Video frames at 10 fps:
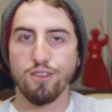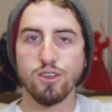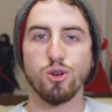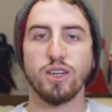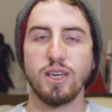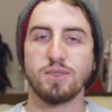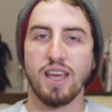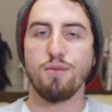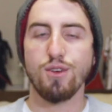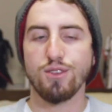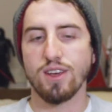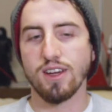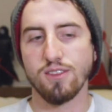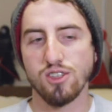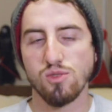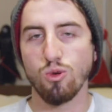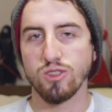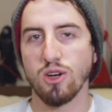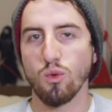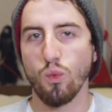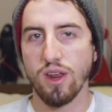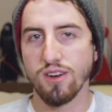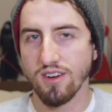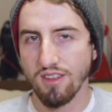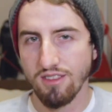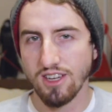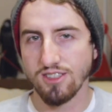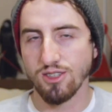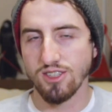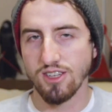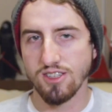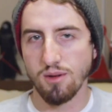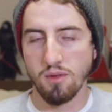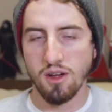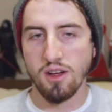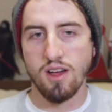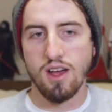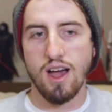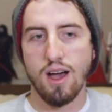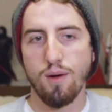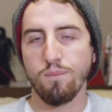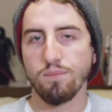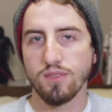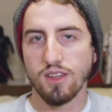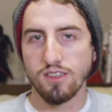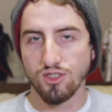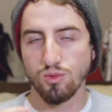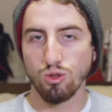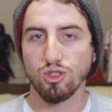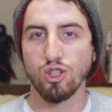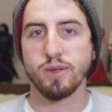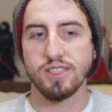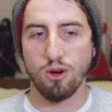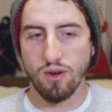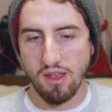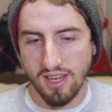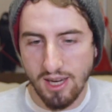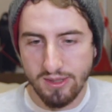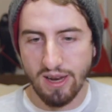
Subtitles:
This show keeps everything in the small town Weirden, I think that's how you say its name, a small German town, and it keeps